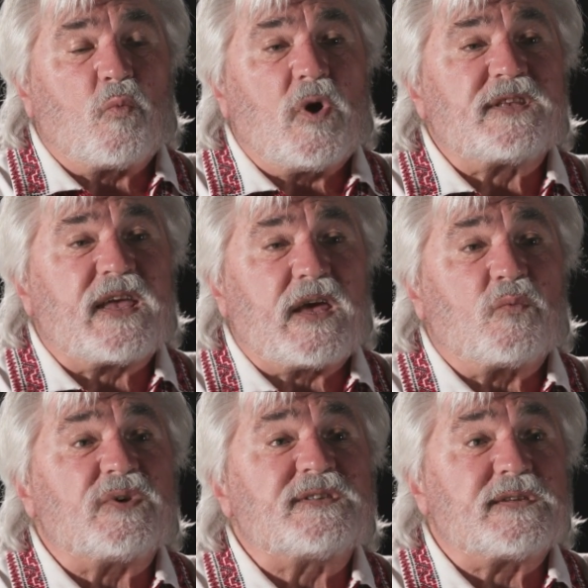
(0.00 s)
what
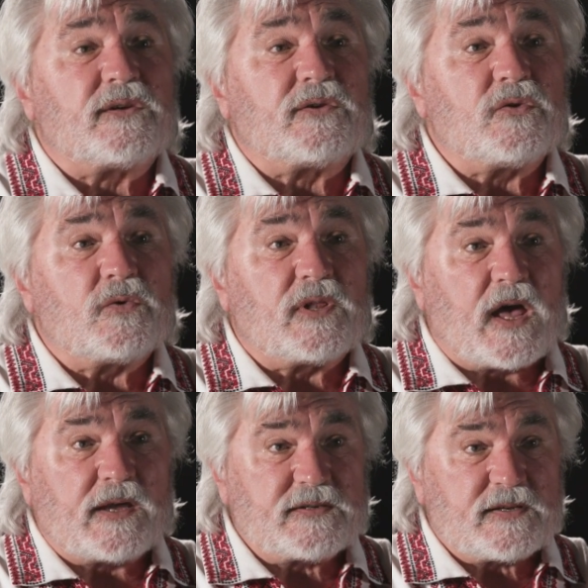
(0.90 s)
can we still
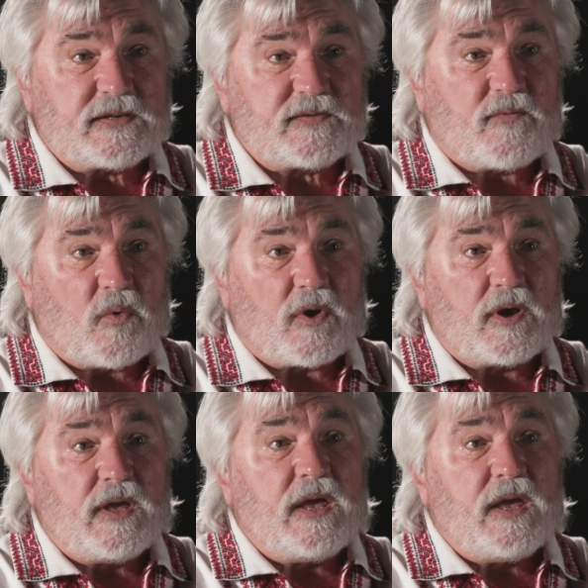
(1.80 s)
utilize these for?